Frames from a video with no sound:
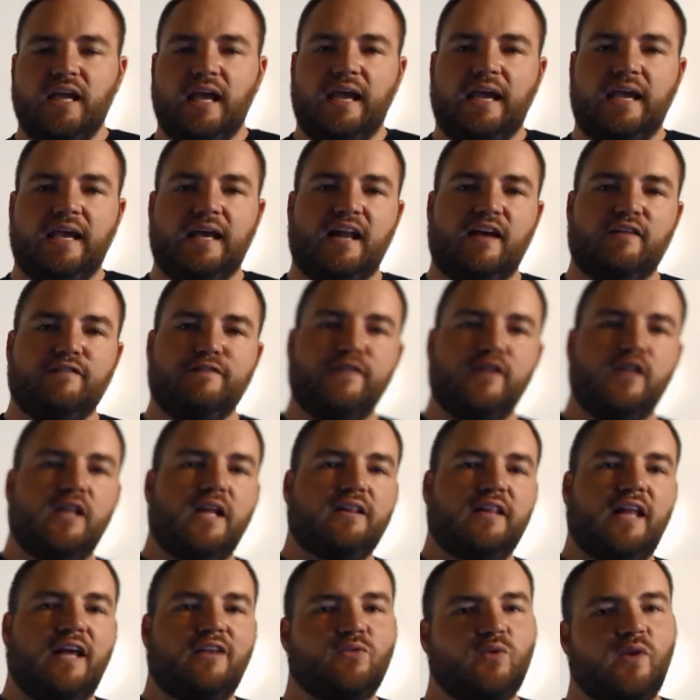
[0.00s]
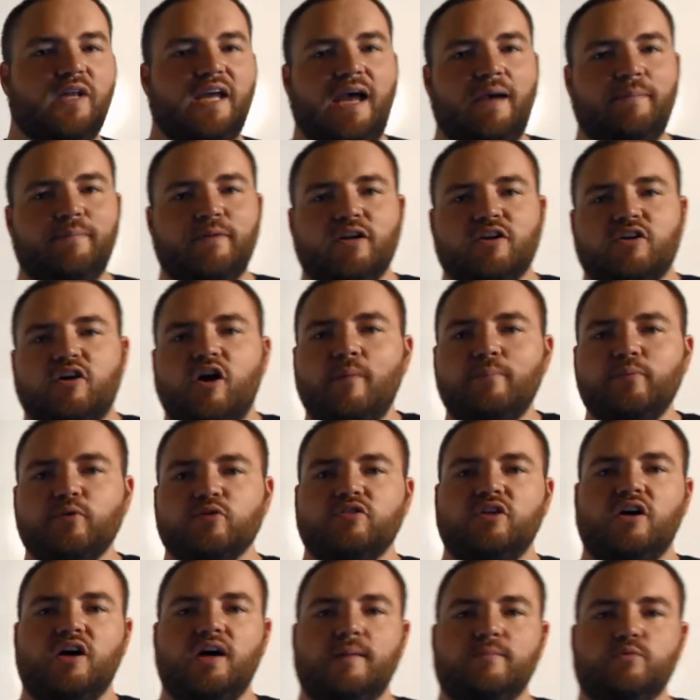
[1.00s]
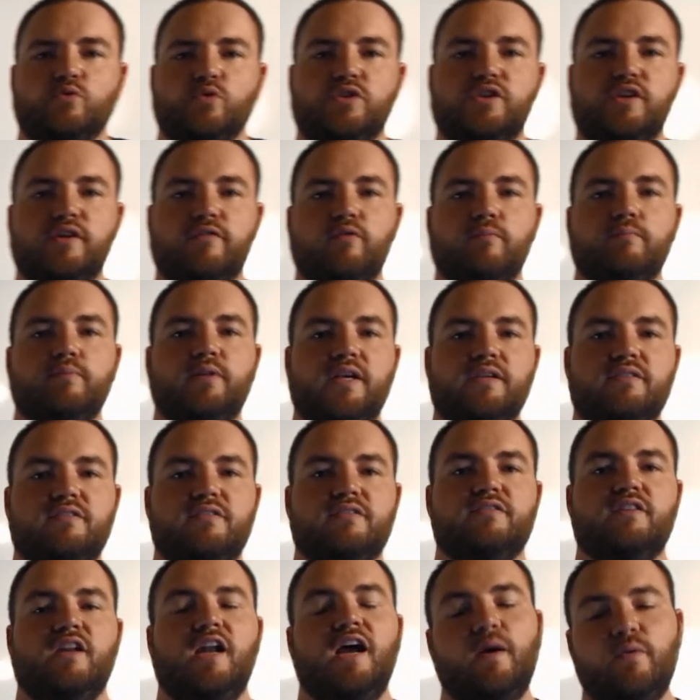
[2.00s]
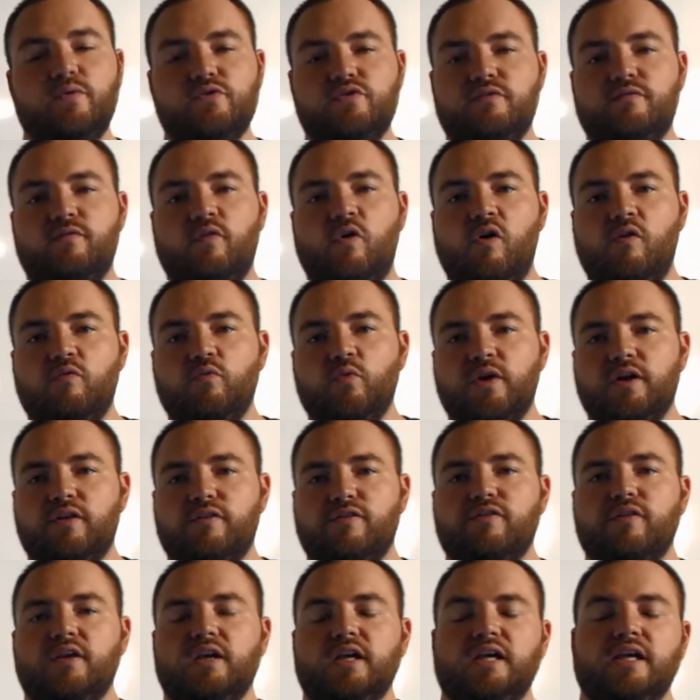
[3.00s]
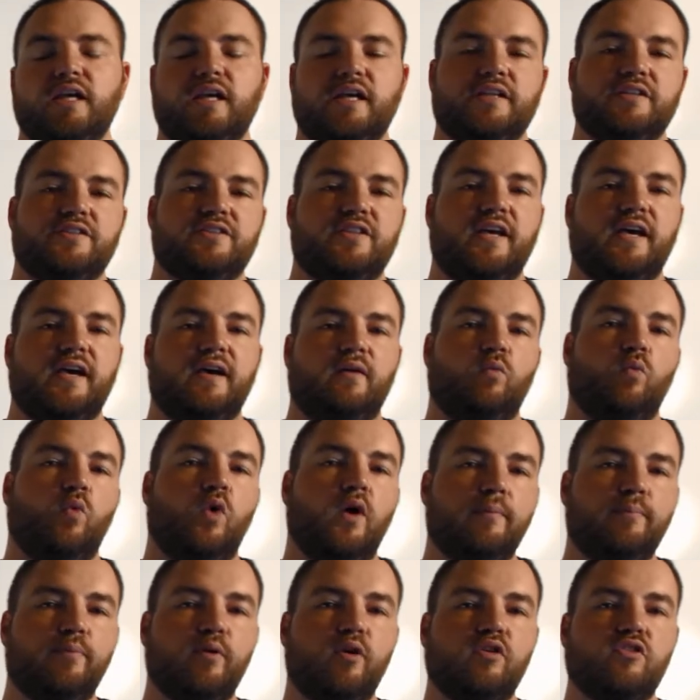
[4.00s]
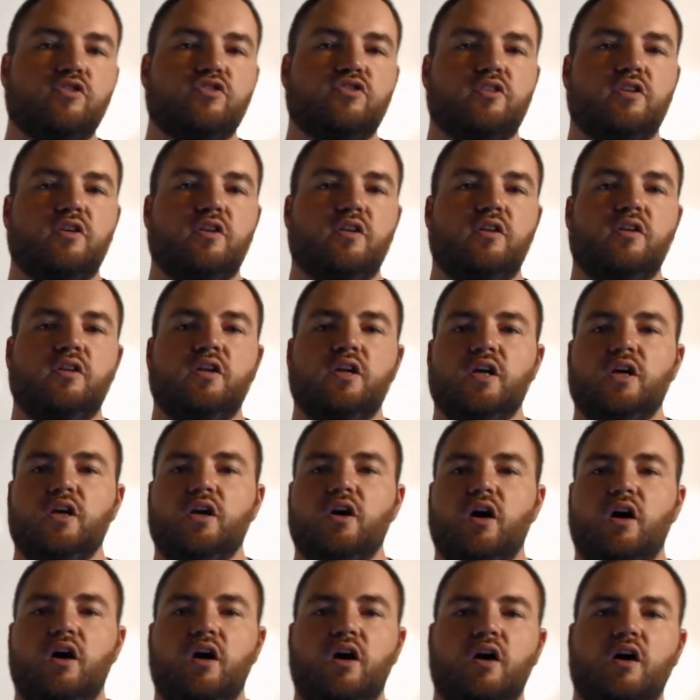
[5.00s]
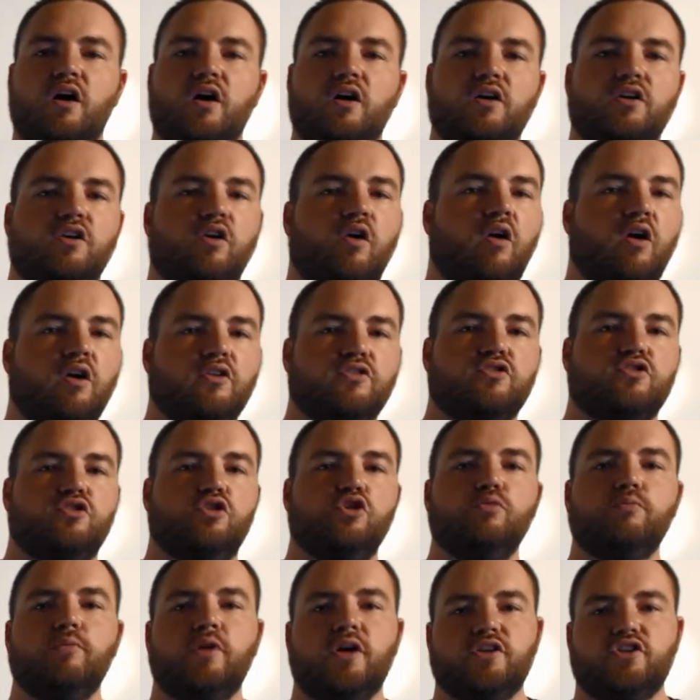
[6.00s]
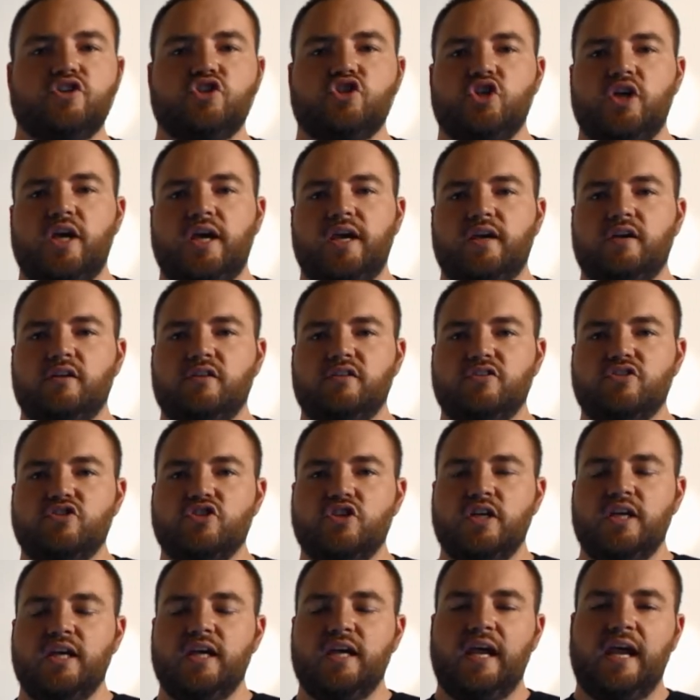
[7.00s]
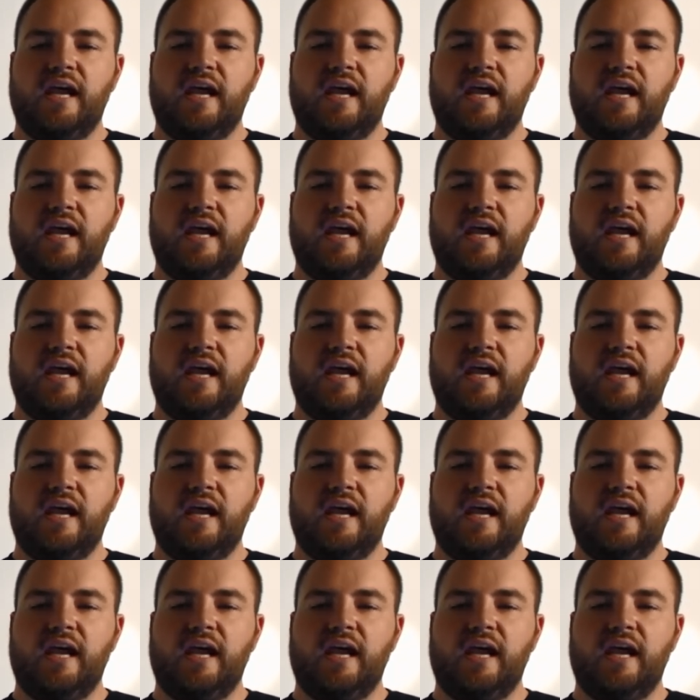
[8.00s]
And I feel like that's what happened a couple times with different places that I was involved with, is that one person caused too much change,